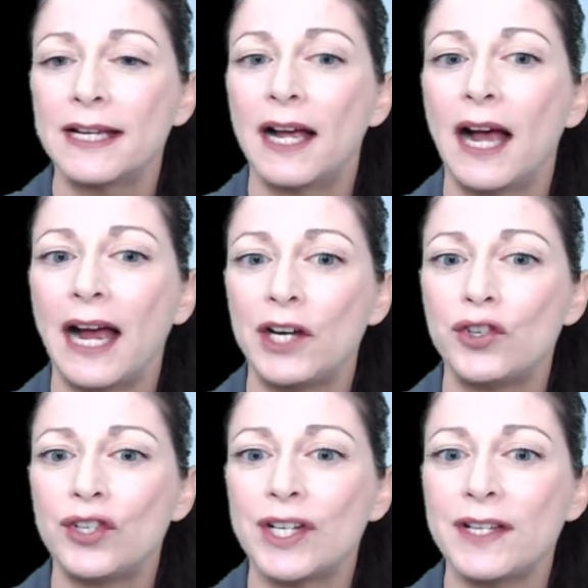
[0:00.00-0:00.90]

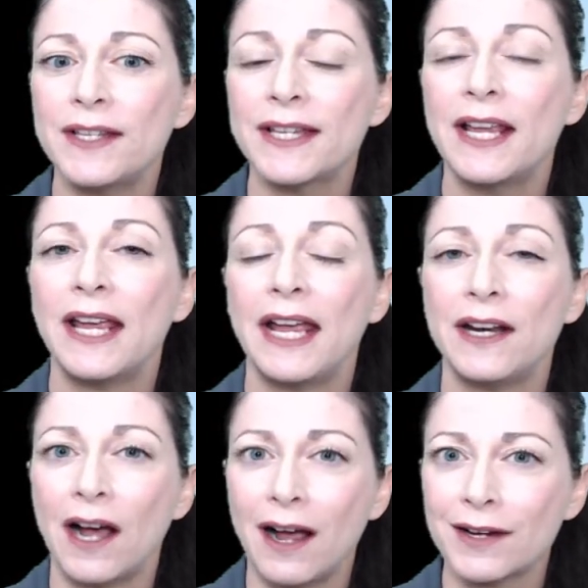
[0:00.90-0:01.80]
hydrogens, and
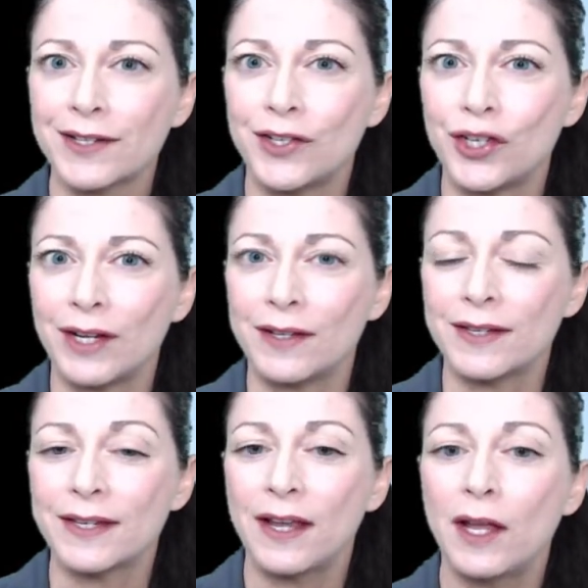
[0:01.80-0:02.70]
oxygens,